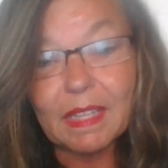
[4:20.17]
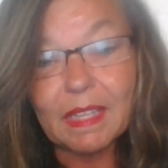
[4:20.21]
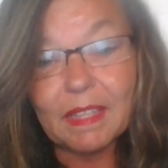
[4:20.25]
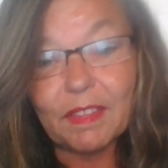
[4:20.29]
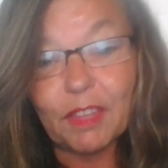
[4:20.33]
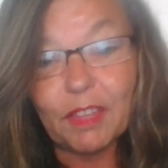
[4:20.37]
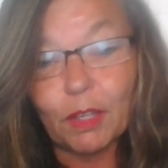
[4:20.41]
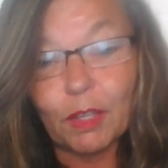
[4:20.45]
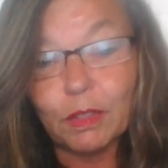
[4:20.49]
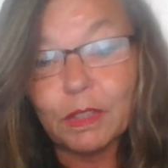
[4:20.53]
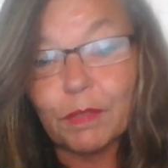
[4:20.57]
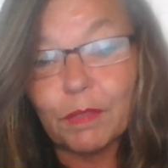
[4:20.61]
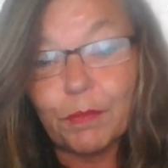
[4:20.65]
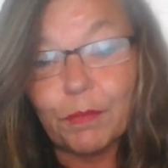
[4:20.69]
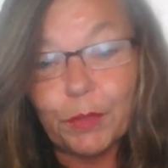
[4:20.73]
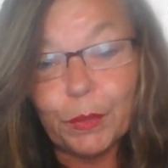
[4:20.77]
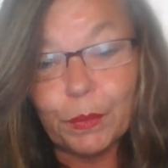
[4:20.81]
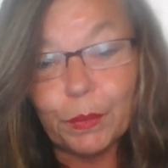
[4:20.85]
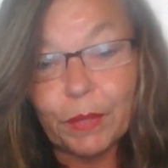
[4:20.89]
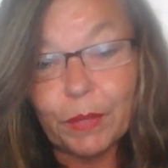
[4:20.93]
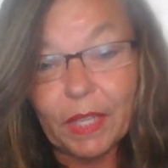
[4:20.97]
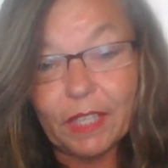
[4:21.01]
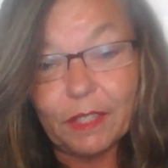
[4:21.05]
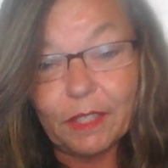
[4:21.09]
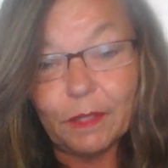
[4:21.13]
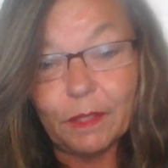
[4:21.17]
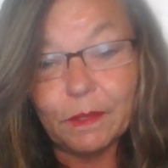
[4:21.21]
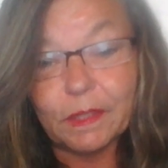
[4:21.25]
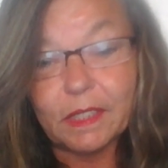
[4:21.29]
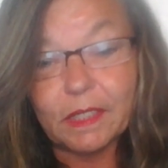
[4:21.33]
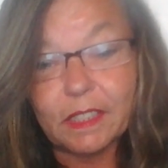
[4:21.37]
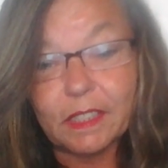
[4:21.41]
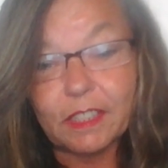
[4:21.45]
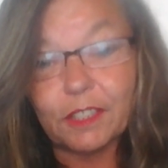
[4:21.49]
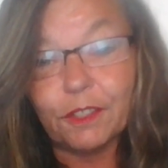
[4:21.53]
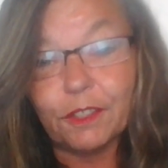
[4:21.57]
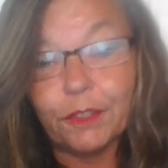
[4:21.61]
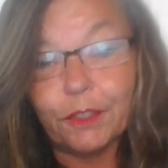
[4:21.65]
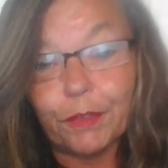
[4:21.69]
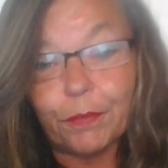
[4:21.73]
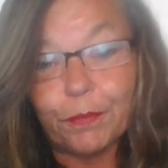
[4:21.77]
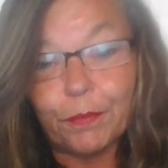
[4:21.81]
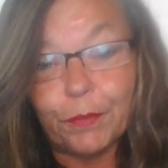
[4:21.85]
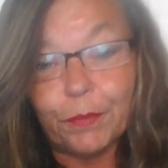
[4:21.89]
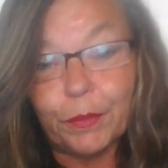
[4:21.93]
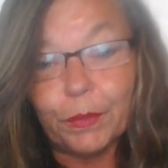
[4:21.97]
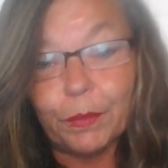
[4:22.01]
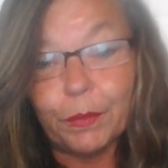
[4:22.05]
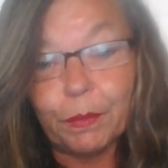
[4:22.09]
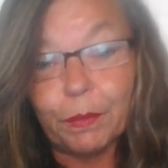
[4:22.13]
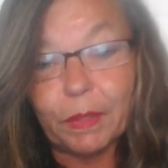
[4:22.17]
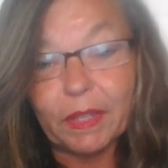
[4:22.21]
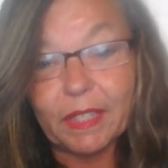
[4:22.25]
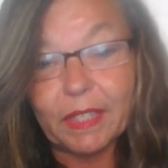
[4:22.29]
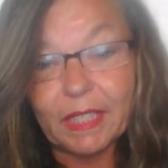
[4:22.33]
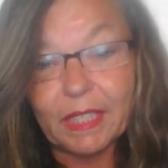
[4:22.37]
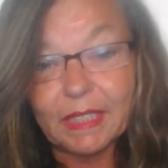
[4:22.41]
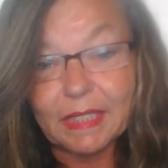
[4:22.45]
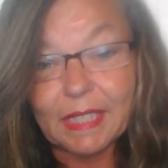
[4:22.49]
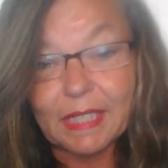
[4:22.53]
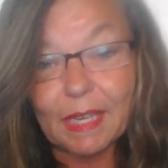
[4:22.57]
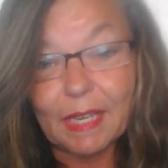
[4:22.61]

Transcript: Those of you that used to turn to food when things